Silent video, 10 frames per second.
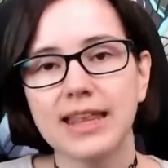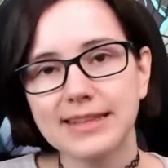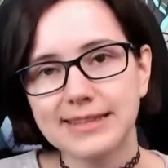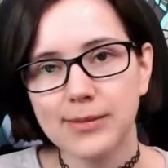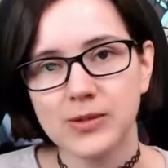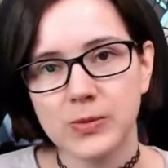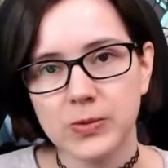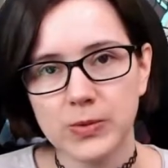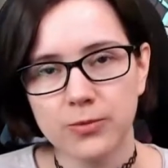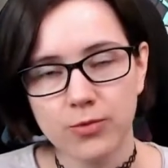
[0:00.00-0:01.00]
This game is
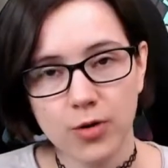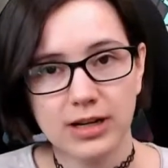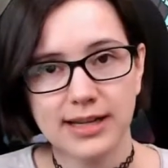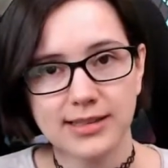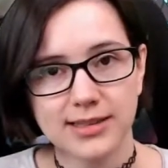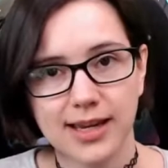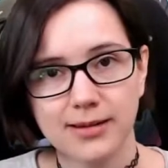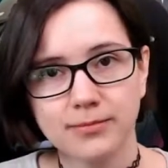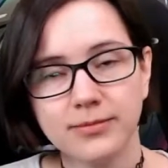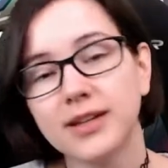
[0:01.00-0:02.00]
also a roguelite
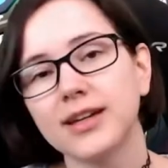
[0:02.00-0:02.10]
game,